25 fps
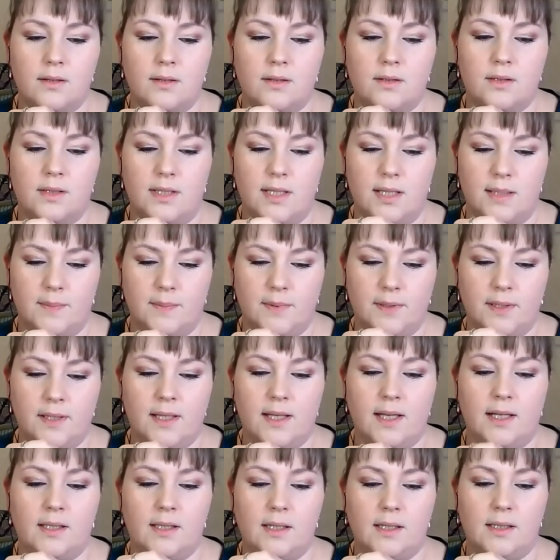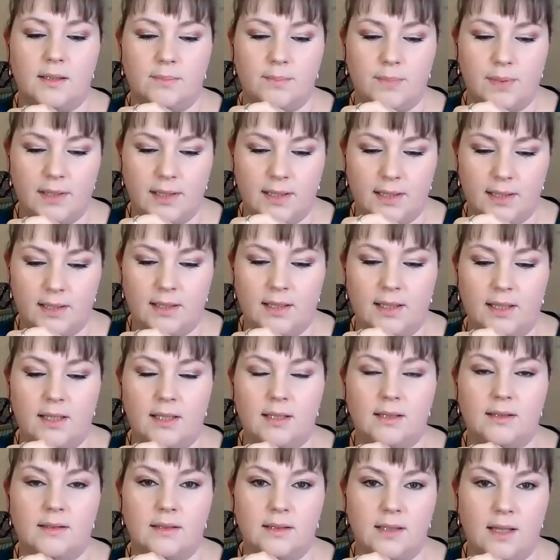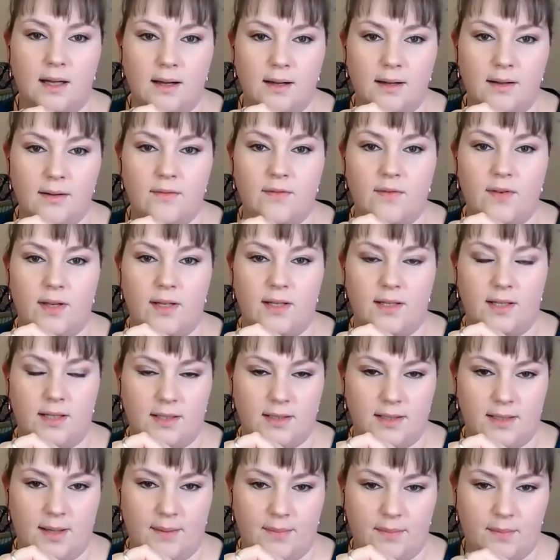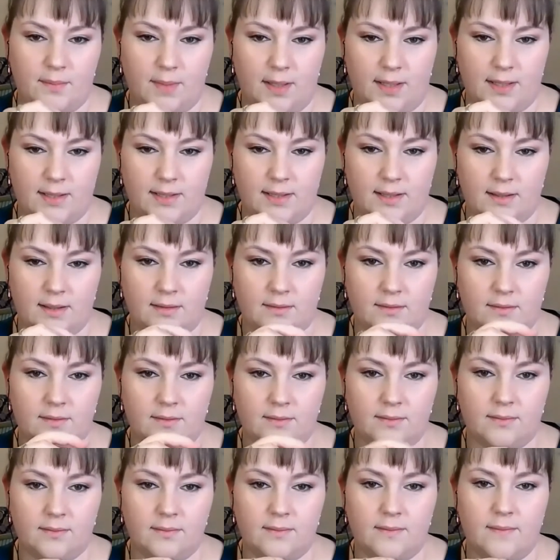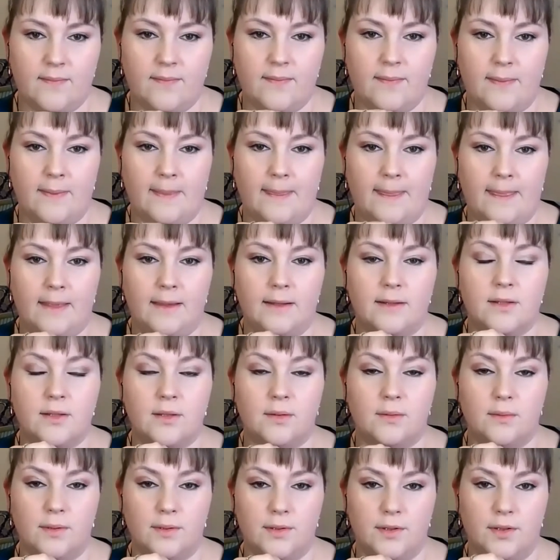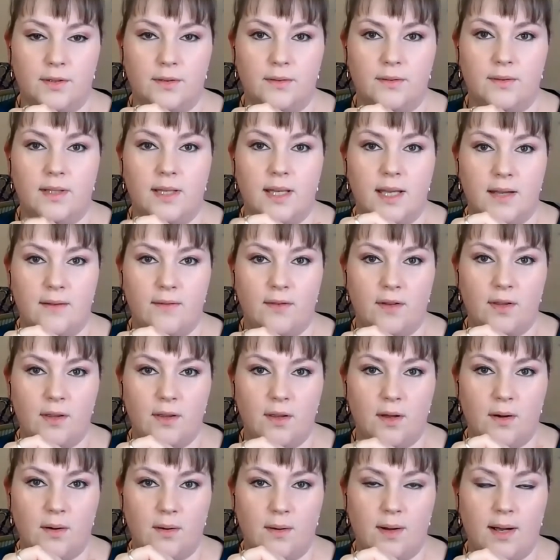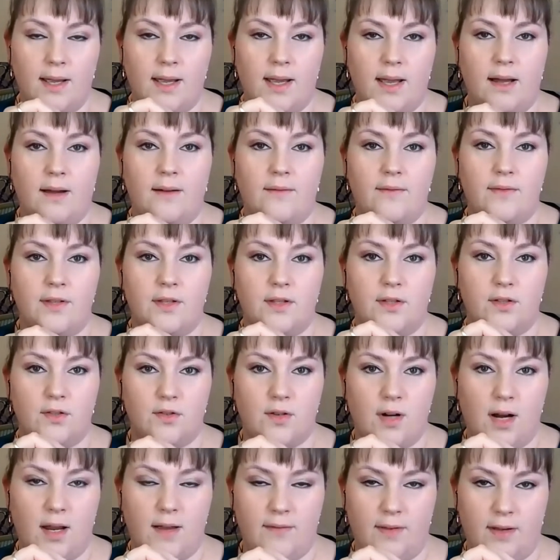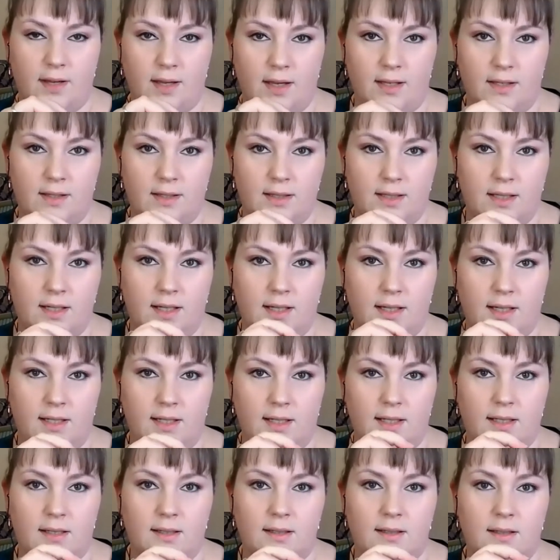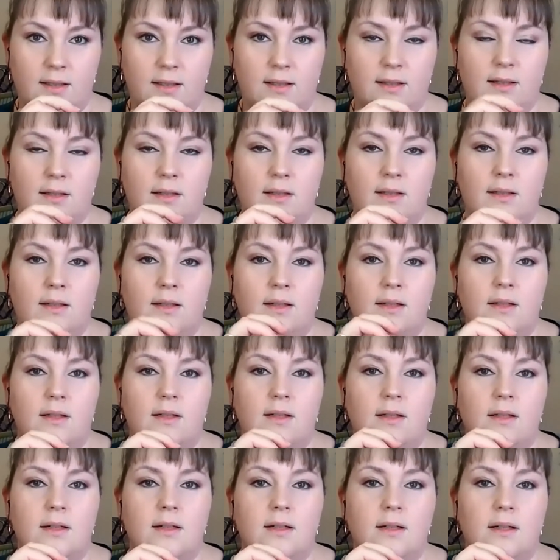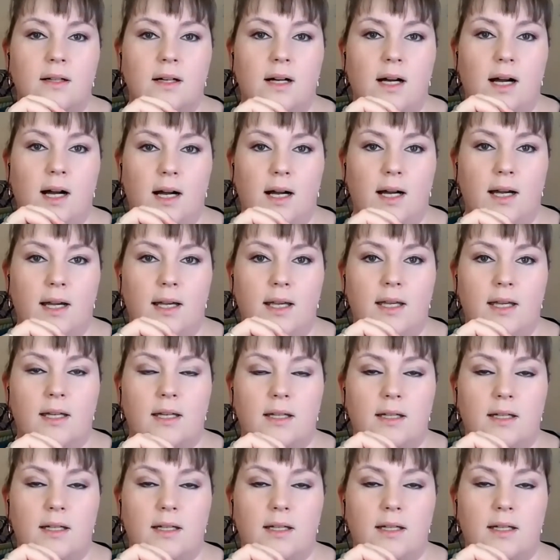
deeply and completely love and accept myself. So we'll do, even though I have this driving anxiety, I